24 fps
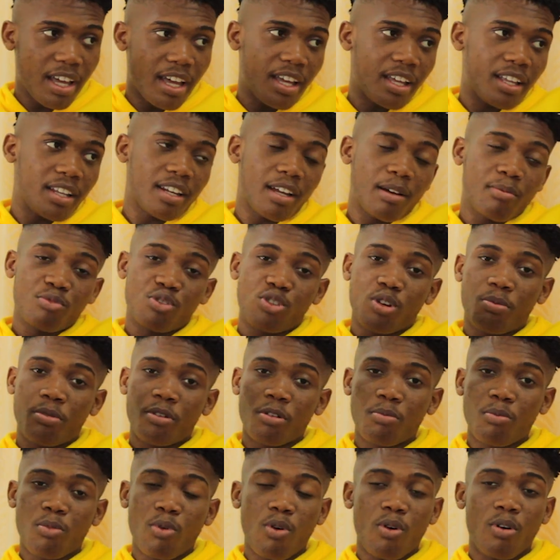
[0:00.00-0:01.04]
And I'm
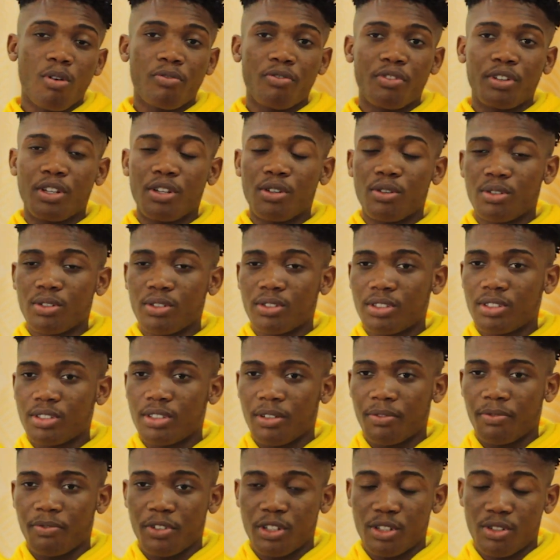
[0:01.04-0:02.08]
dropping more
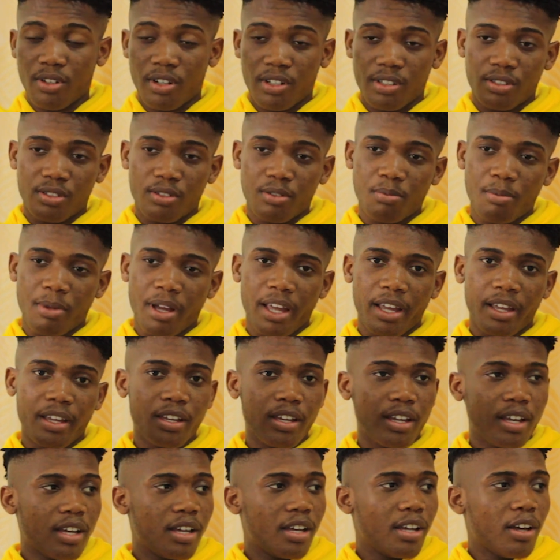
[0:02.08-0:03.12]
videos and visuals to
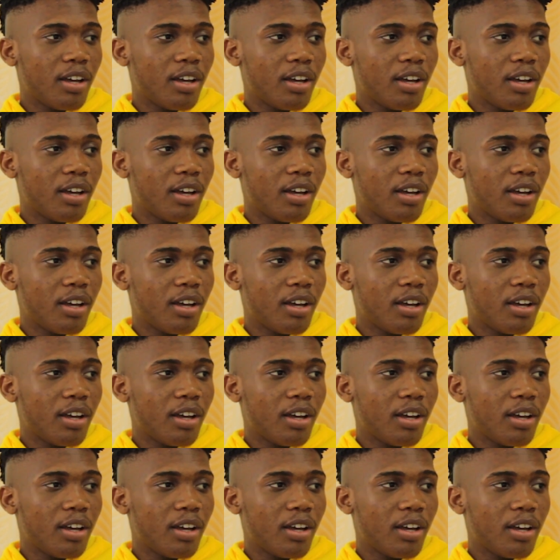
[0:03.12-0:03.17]
my